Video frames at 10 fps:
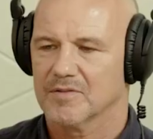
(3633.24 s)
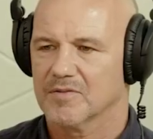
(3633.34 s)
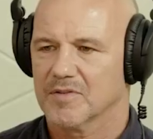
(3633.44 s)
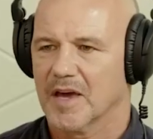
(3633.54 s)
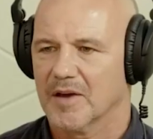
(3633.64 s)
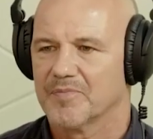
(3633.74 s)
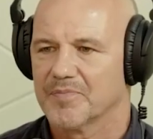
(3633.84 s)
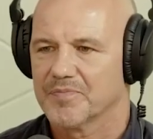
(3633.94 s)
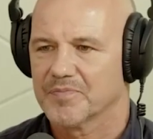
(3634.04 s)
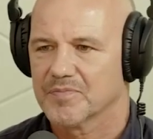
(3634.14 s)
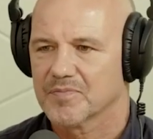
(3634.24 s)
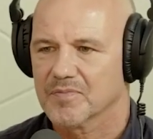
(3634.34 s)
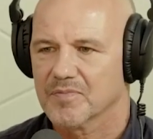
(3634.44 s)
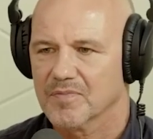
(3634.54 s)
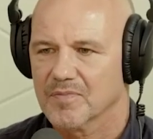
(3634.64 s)
that you've got that will
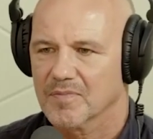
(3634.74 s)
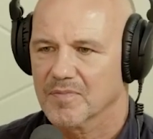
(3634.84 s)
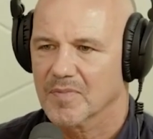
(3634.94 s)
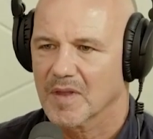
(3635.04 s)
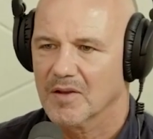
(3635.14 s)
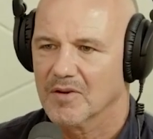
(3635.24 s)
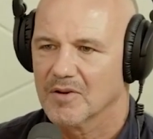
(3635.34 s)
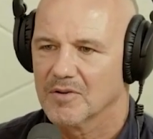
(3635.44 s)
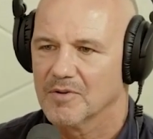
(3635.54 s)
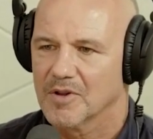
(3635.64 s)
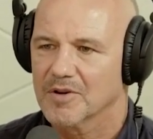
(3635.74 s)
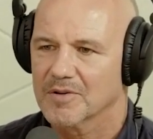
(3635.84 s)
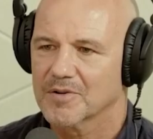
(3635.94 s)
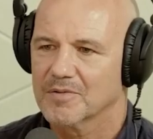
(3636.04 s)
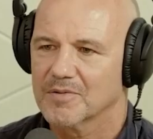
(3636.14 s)
help you
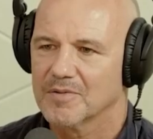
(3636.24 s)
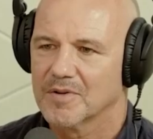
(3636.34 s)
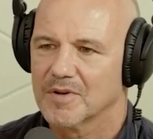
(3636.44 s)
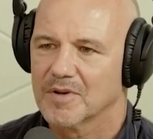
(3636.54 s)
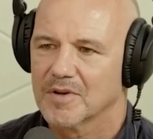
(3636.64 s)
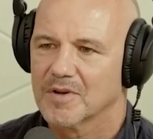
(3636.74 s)
will start to